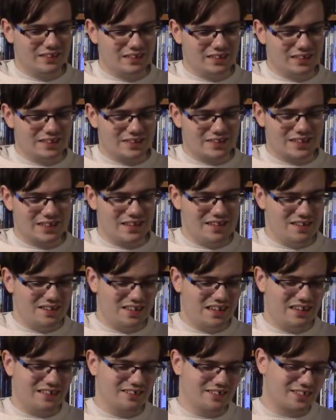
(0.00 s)
saying
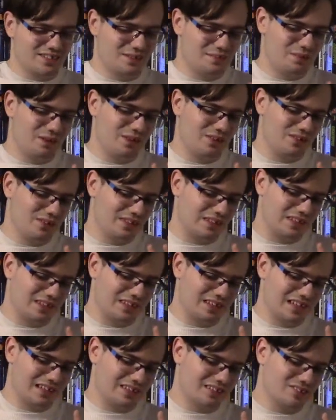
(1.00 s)
that
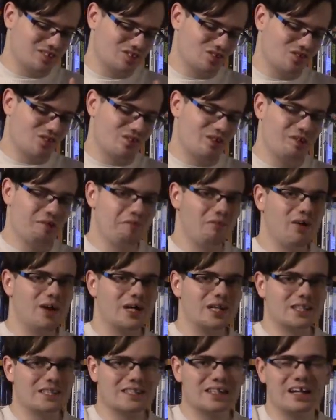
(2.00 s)
that the story
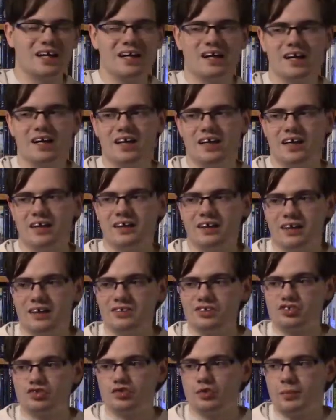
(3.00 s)
was an
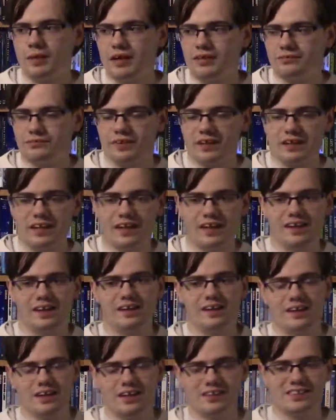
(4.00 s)

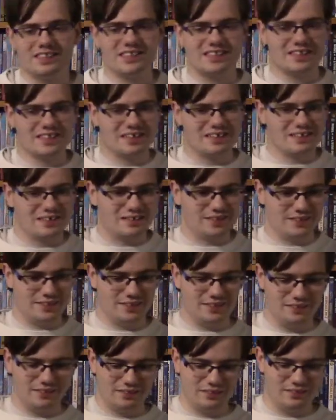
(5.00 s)
instrument-related incident,
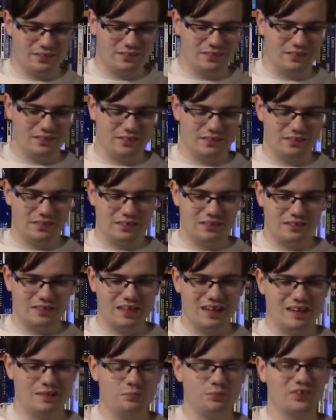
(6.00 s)

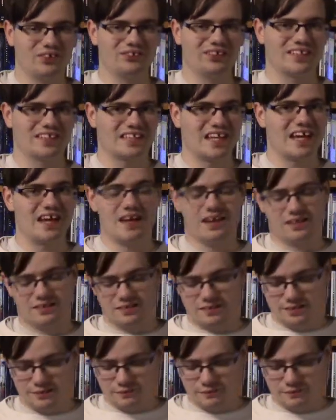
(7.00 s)
that he broke his hand.